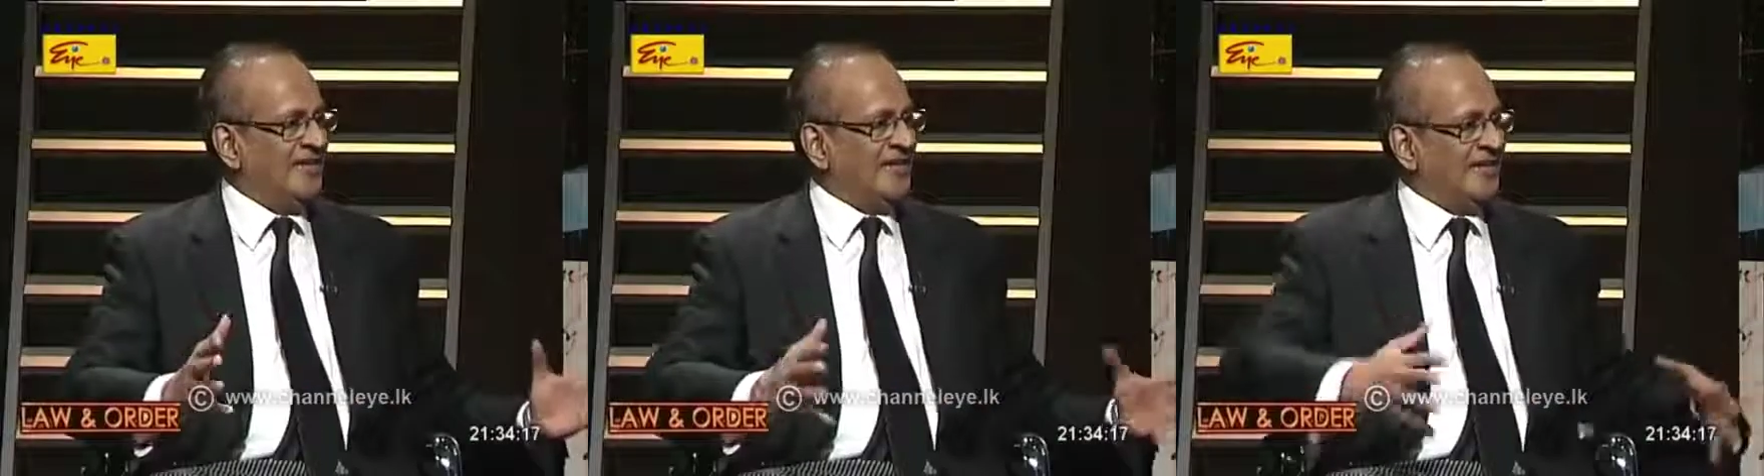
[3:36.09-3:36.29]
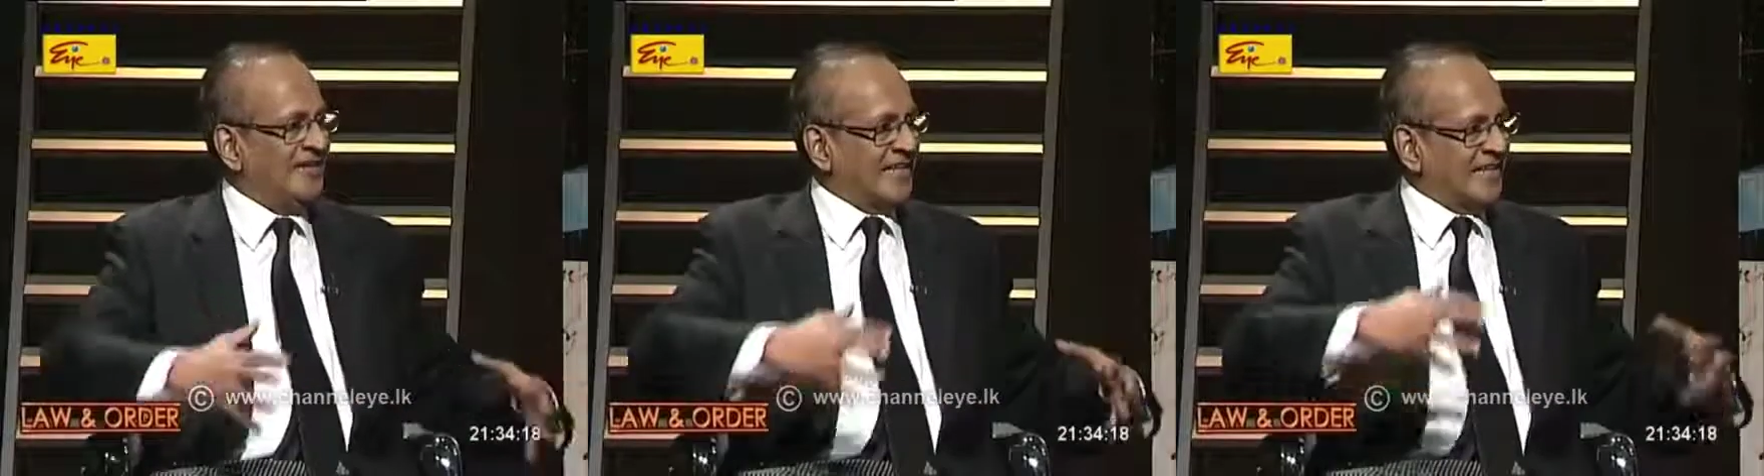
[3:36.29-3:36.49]

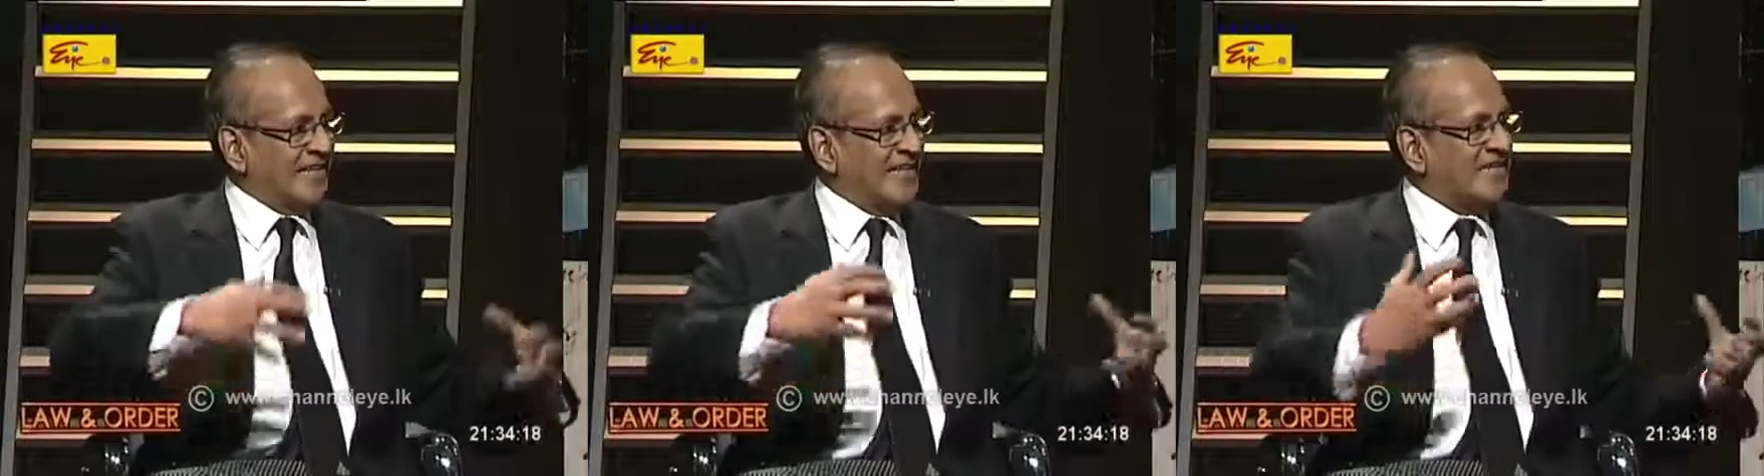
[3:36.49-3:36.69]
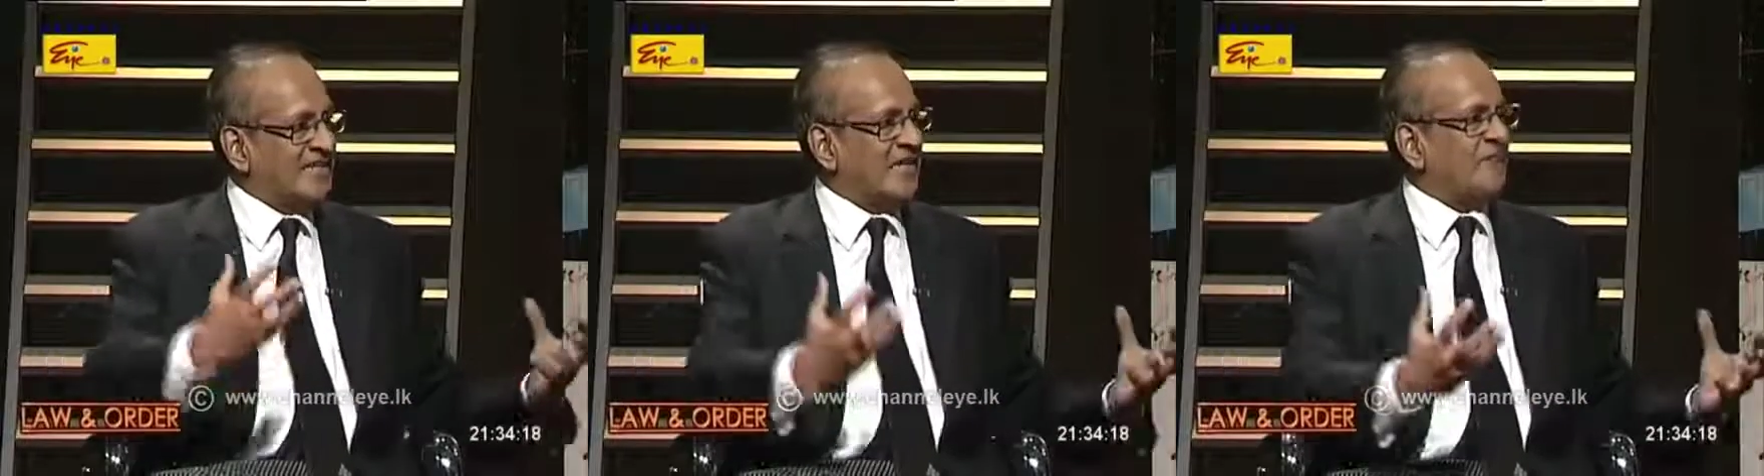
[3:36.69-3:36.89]
the
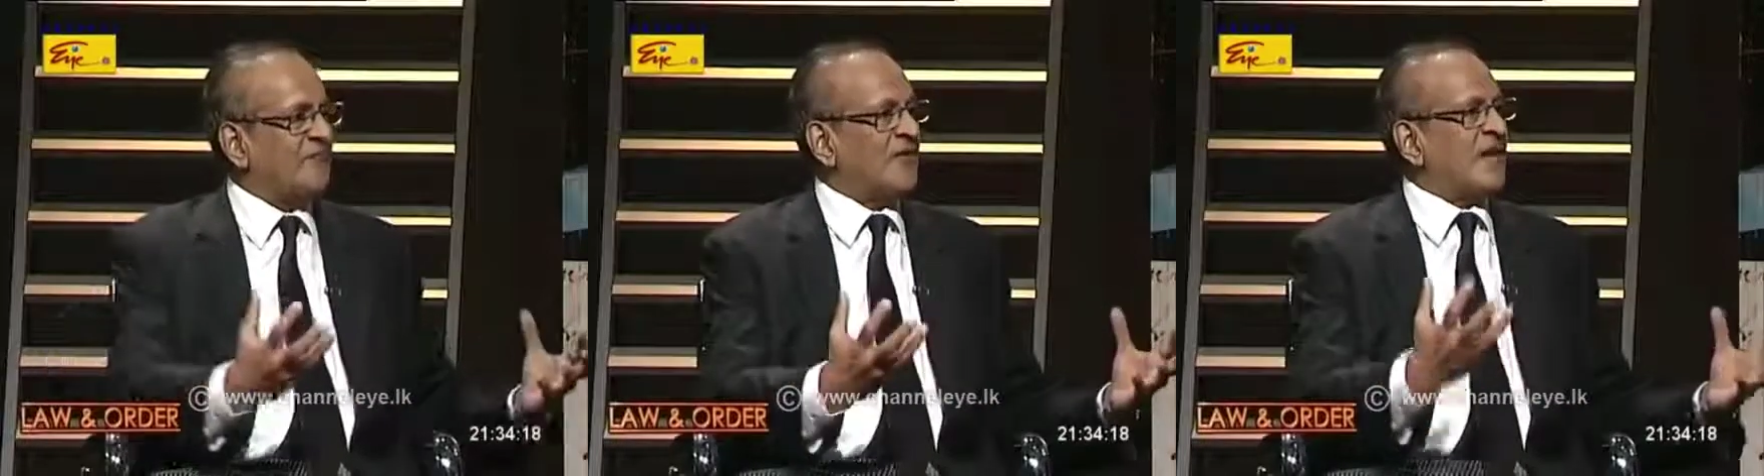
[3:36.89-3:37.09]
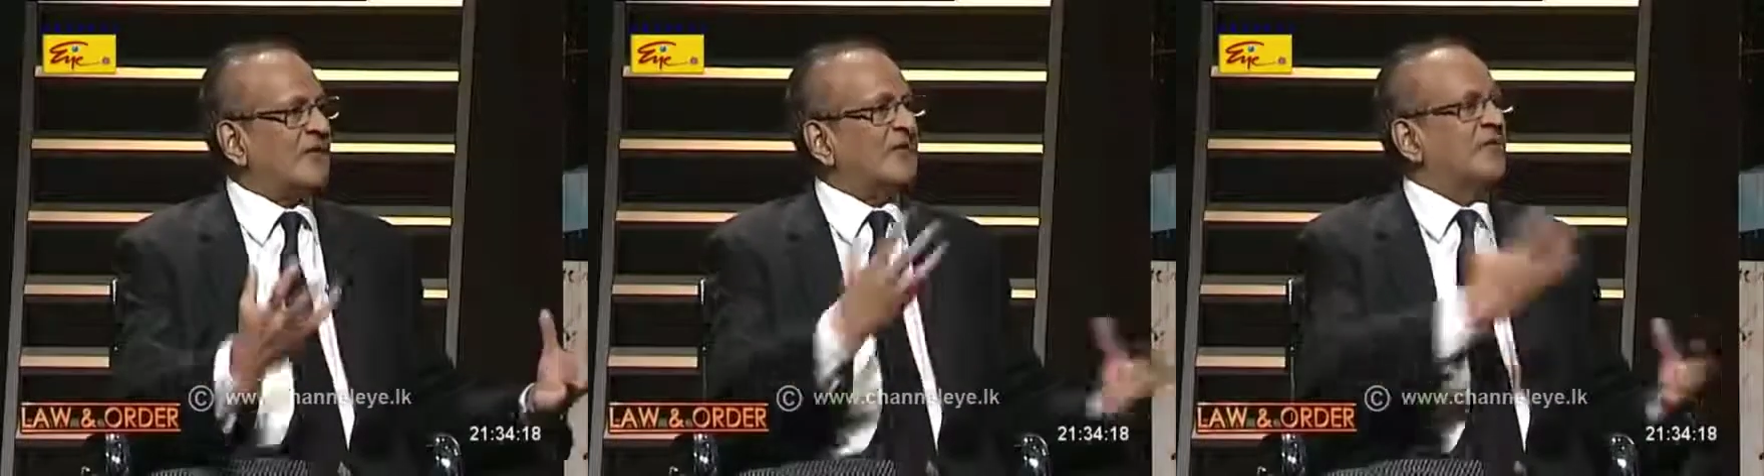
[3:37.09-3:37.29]
consent
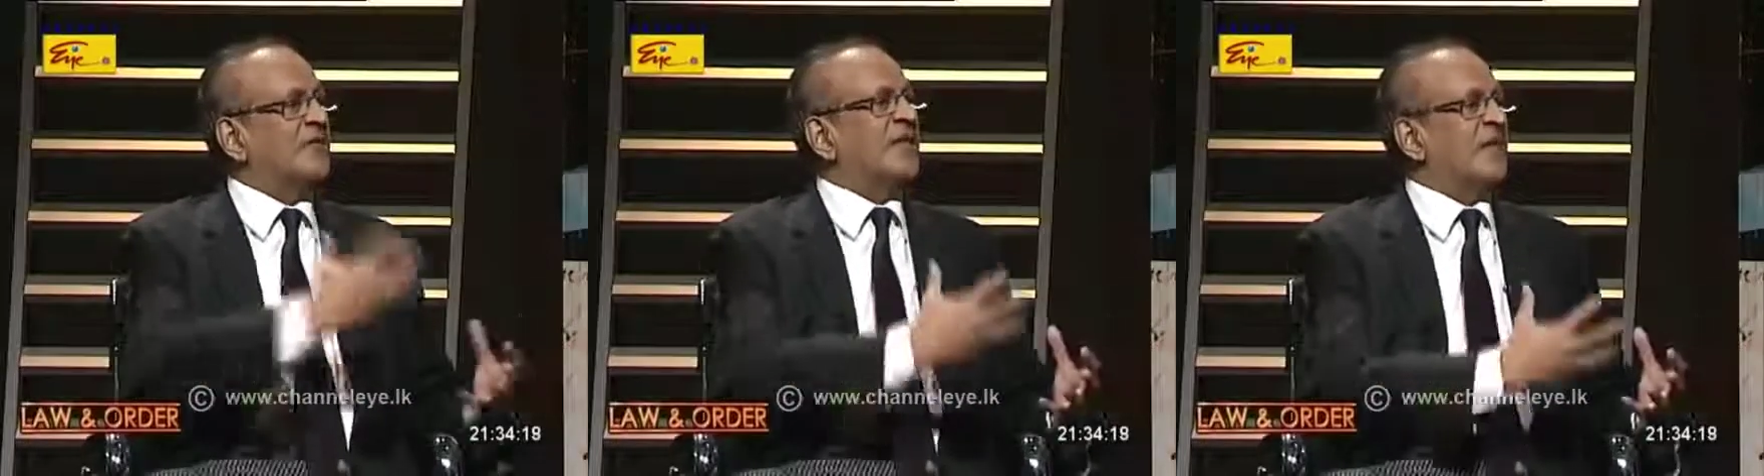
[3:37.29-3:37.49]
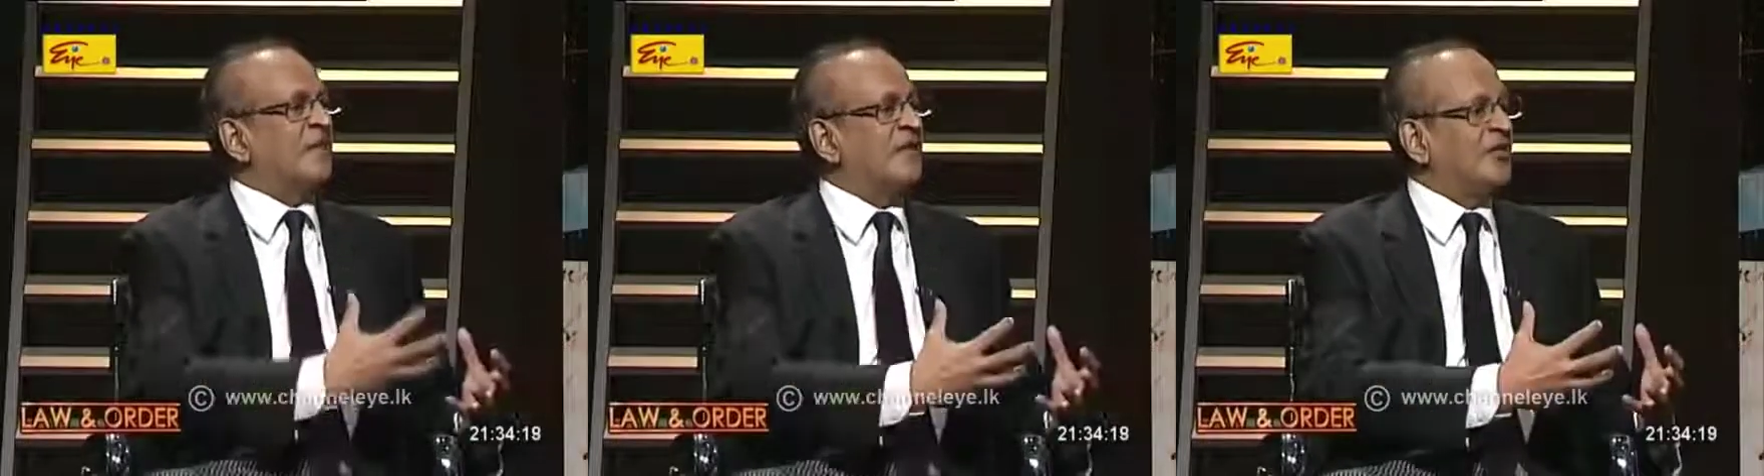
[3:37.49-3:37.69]
factor will
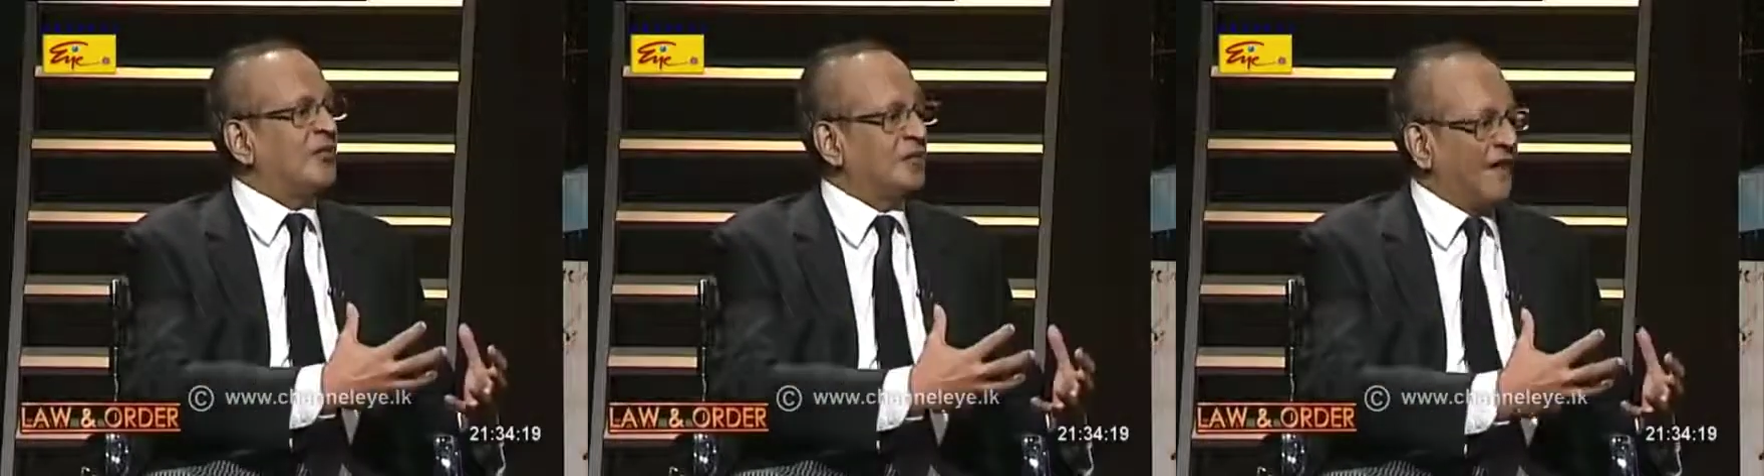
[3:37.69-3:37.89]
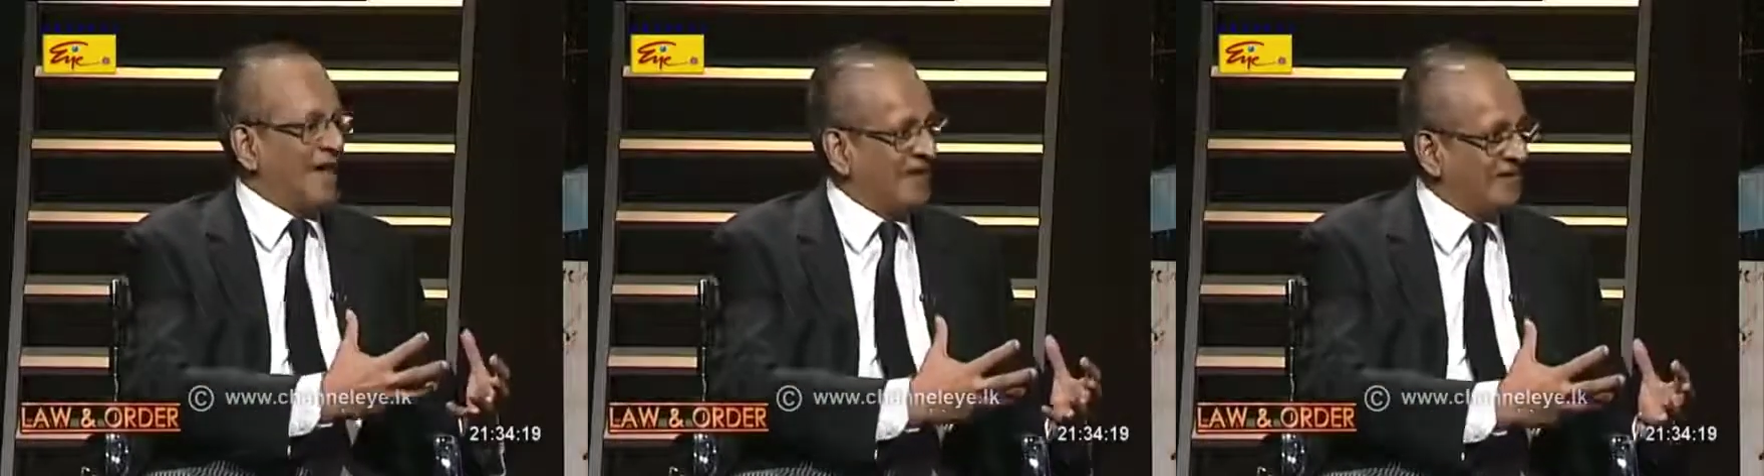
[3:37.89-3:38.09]
come into
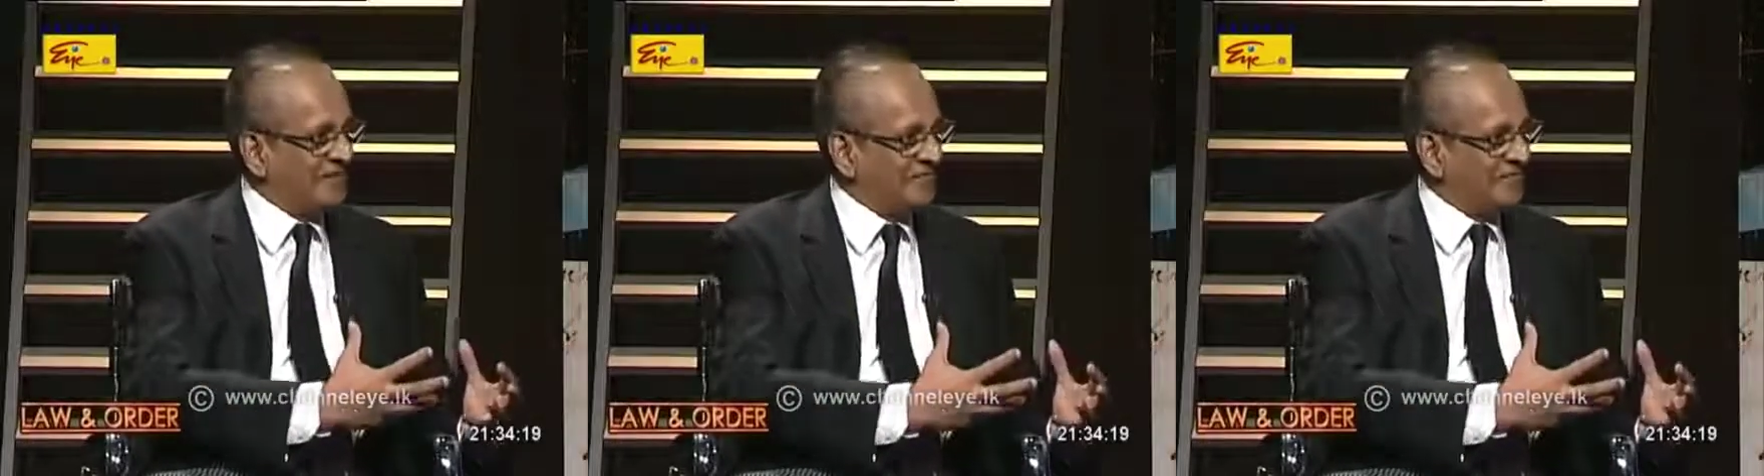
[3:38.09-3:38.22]
play.